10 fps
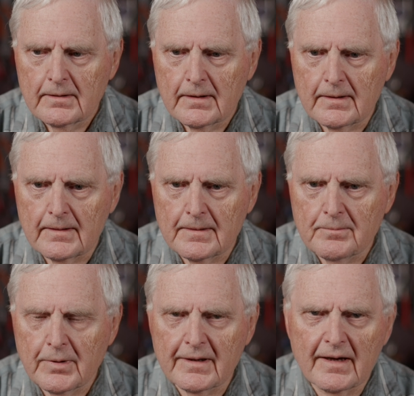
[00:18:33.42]

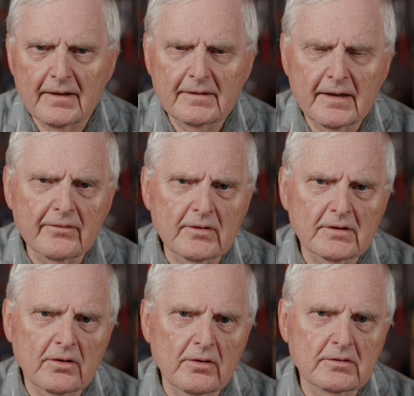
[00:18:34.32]
But it never
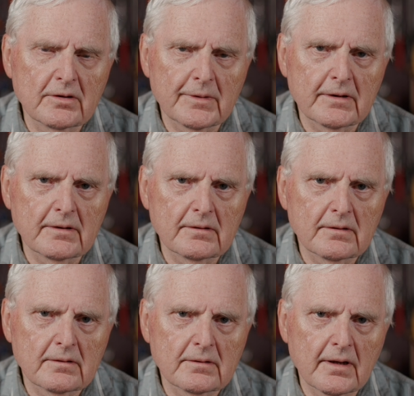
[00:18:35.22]
occurred to me
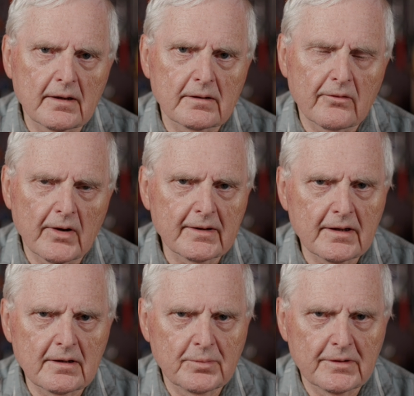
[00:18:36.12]
that
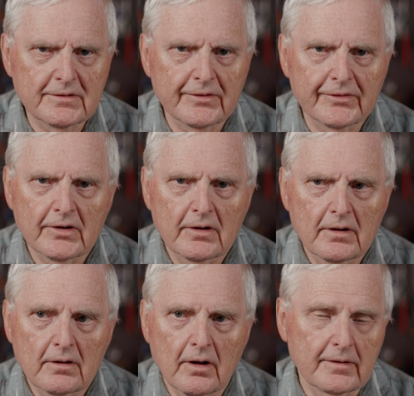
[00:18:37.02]
right-hand pitches
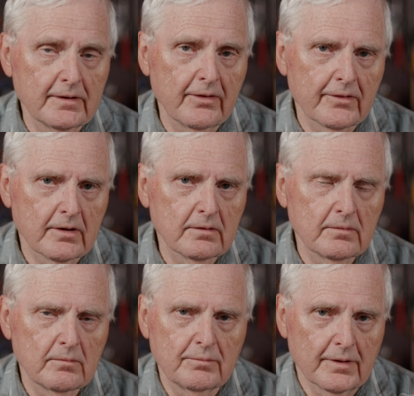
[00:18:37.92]
are
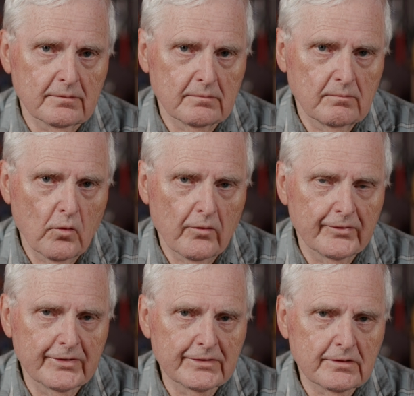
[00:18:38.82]
anything but more
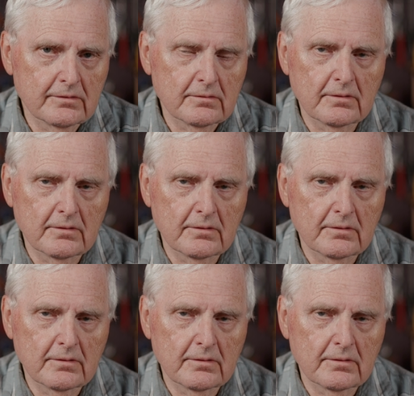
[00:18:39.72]
resistant,